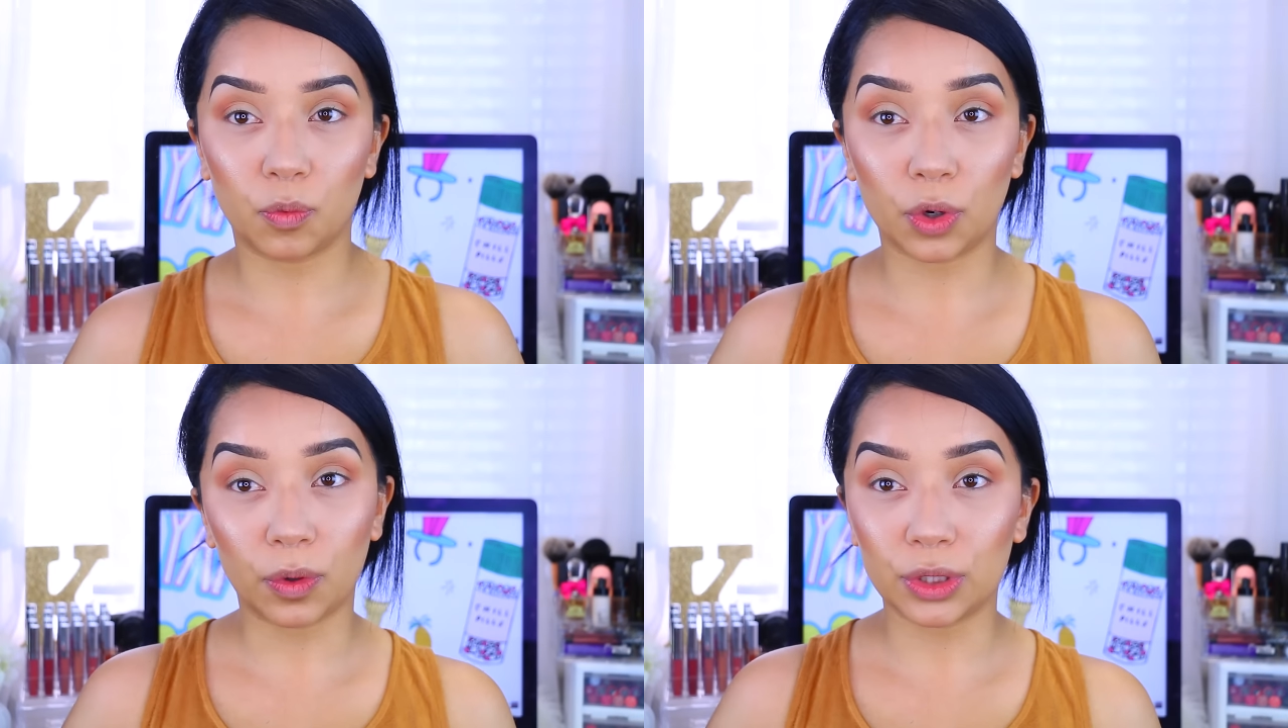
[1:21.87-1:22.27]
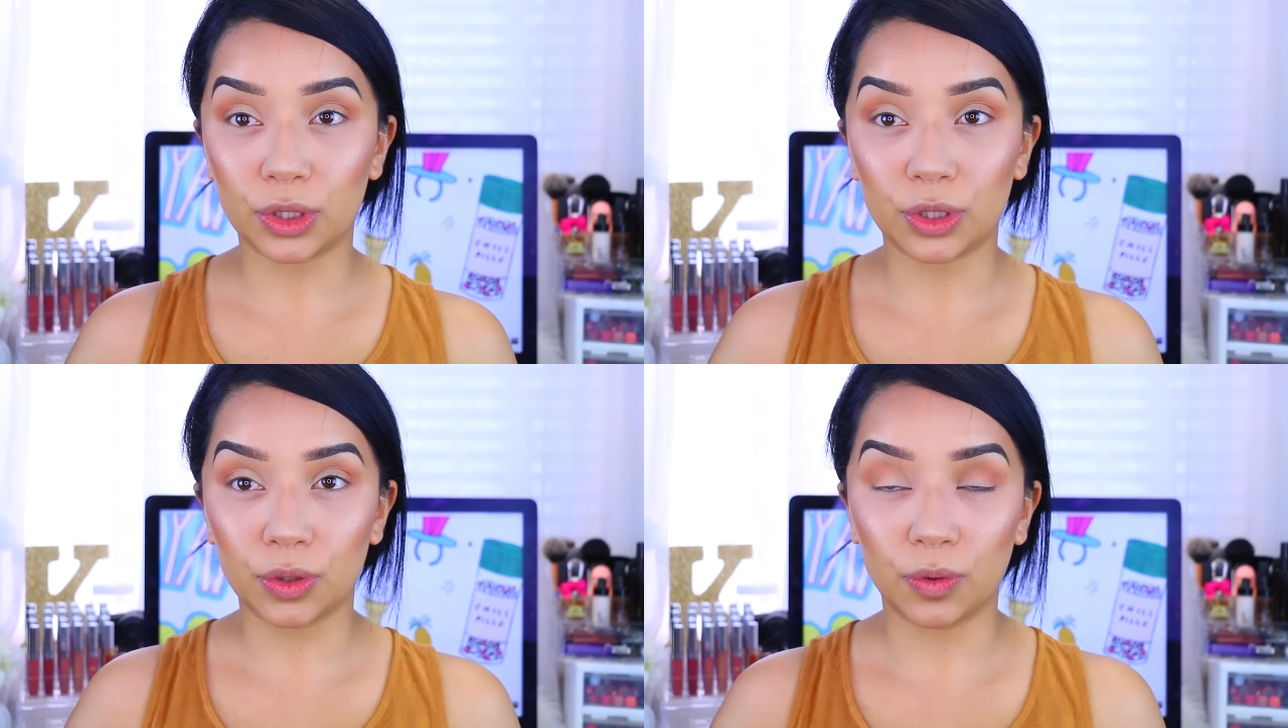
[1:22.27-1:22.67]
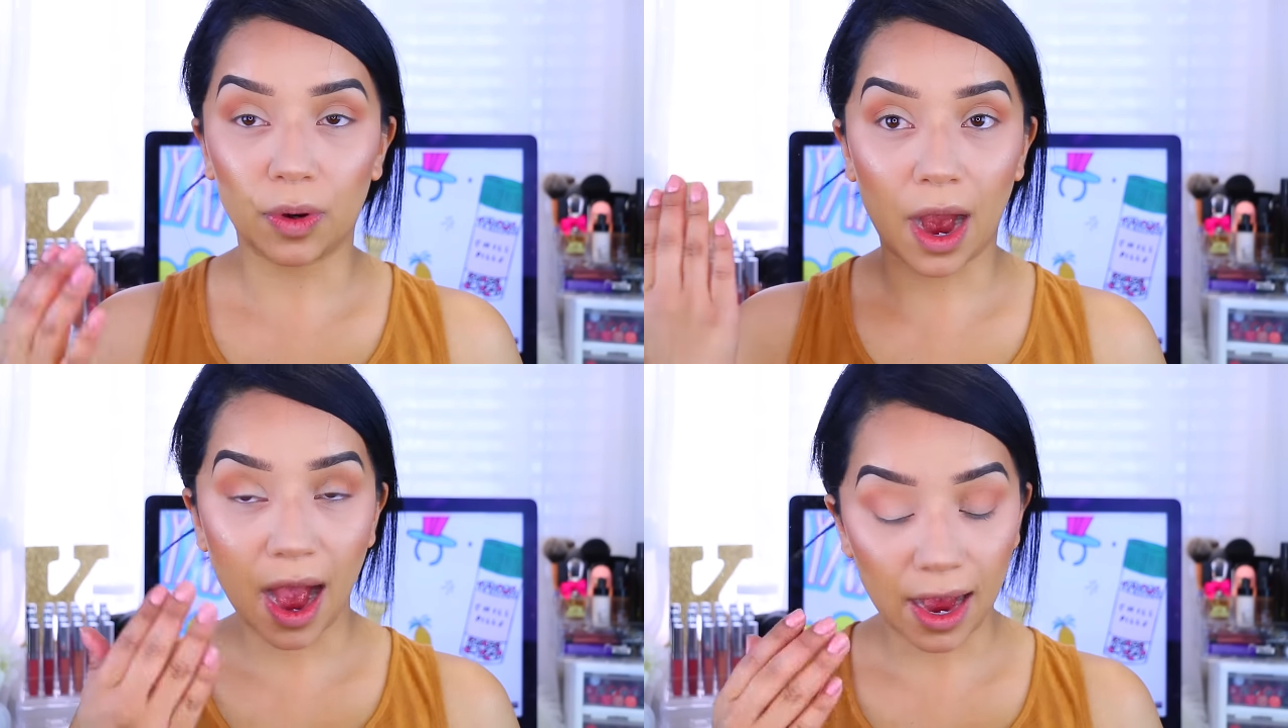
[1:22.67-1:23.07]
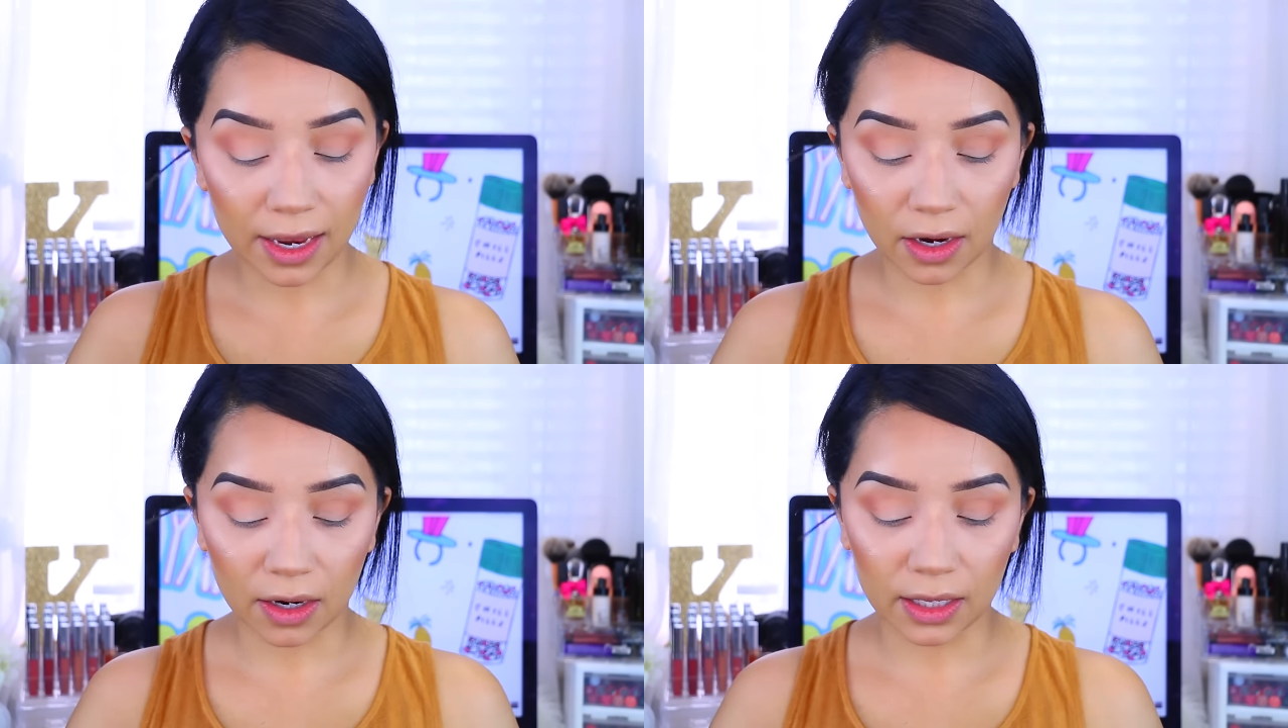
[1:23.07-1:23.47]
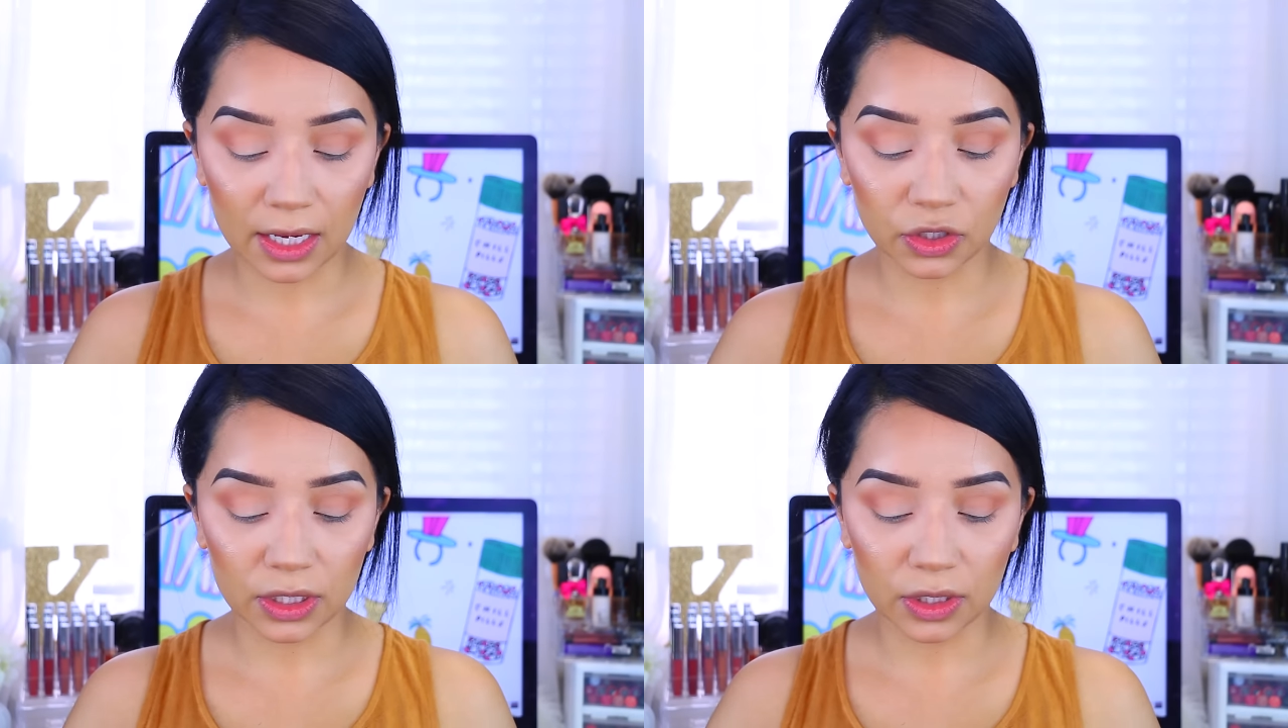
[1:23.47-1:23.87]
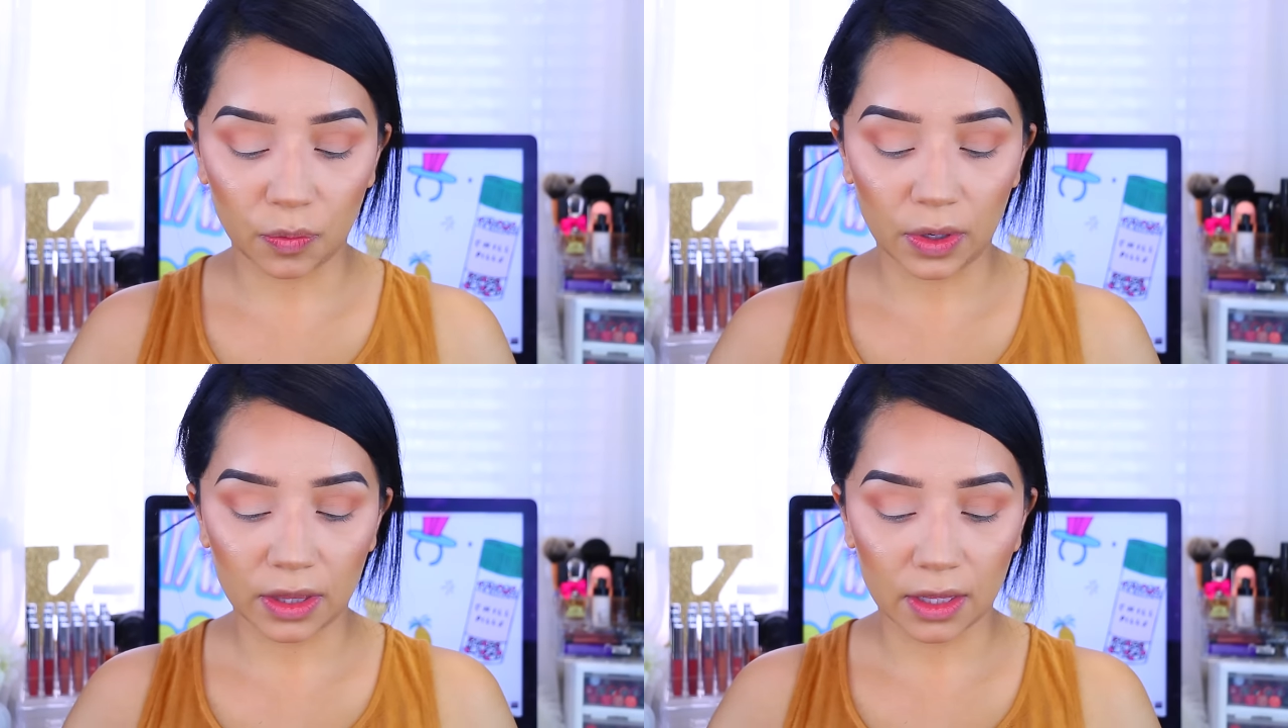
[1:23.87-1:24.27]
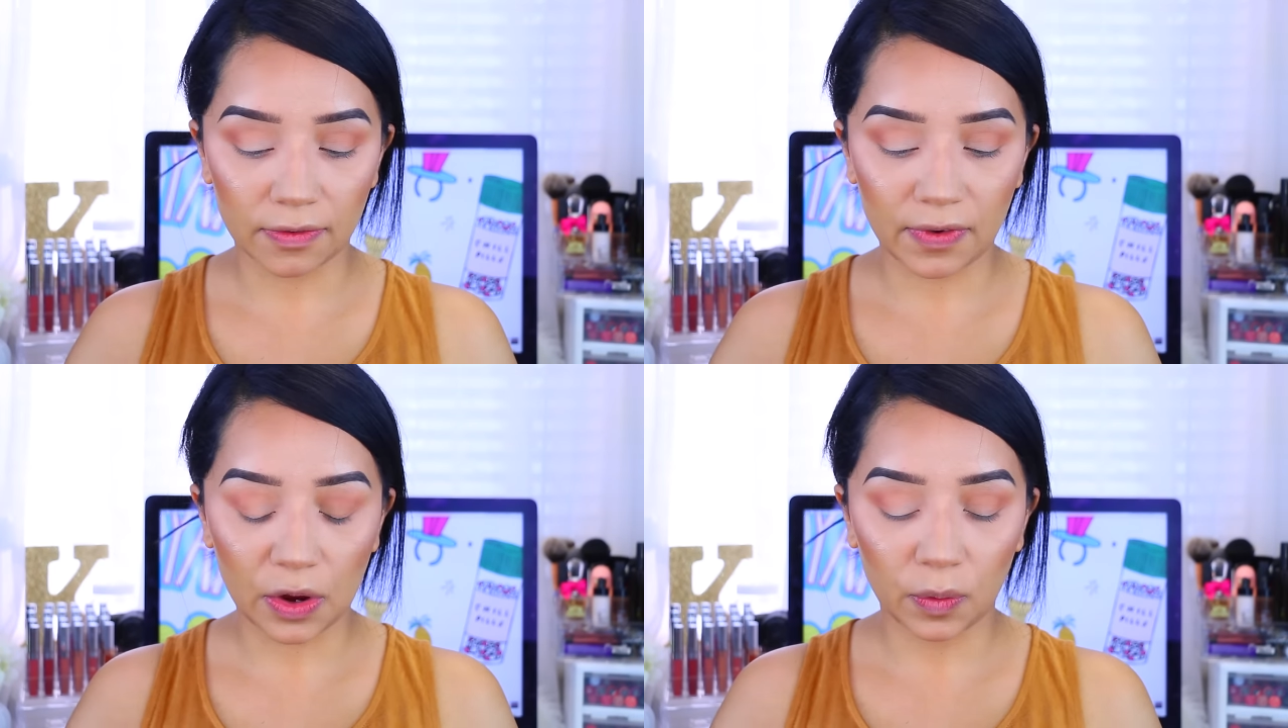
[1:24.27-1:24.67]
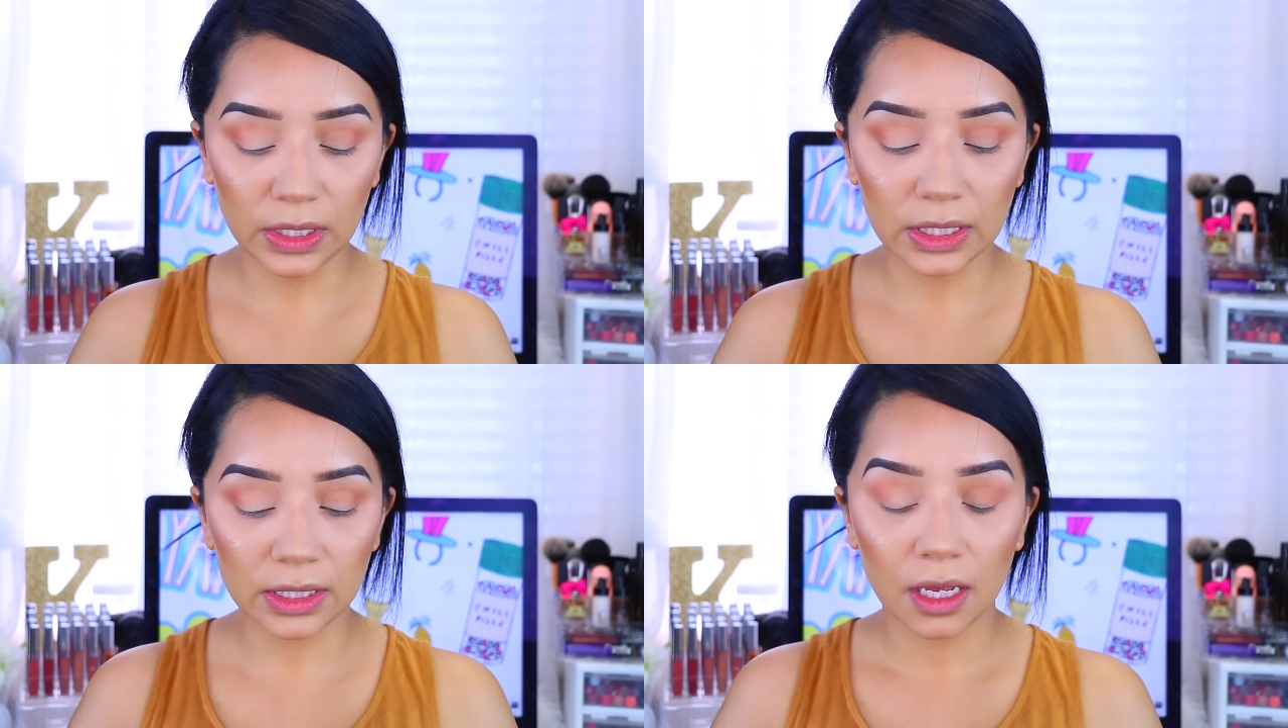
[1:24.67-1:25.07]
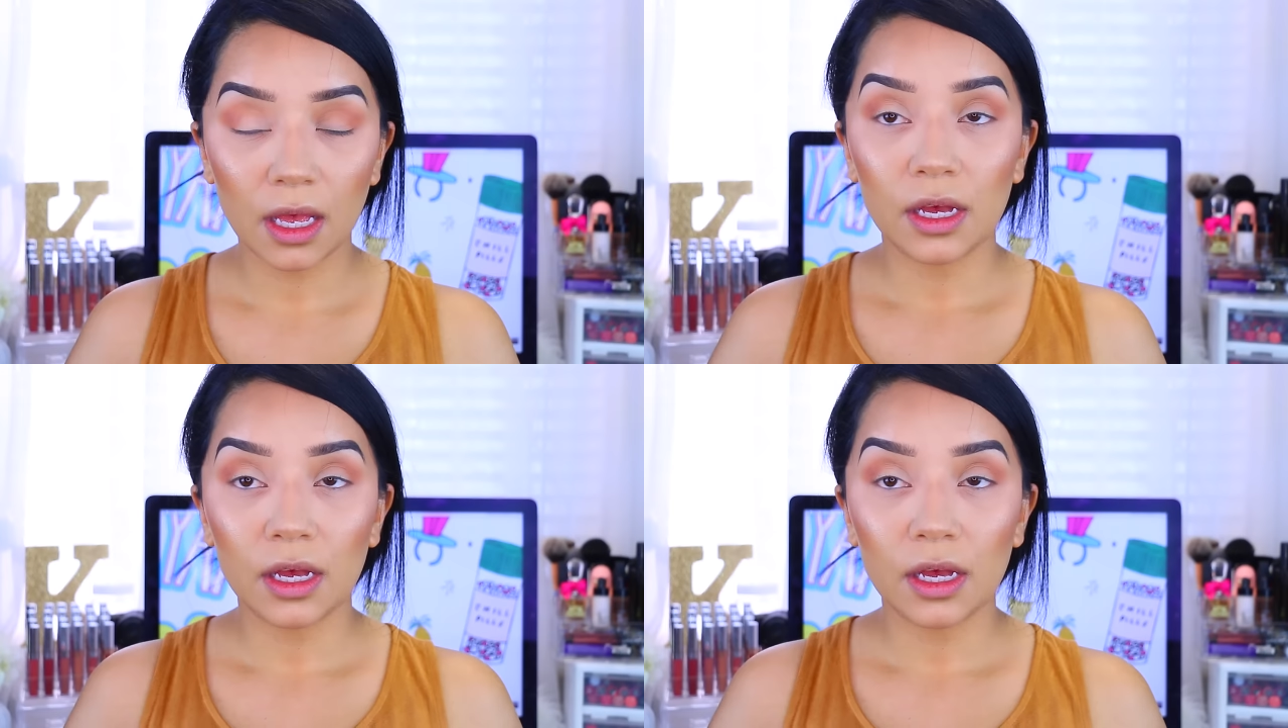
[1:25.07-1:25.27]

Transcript: we're going to hide our lashes with the fake ones.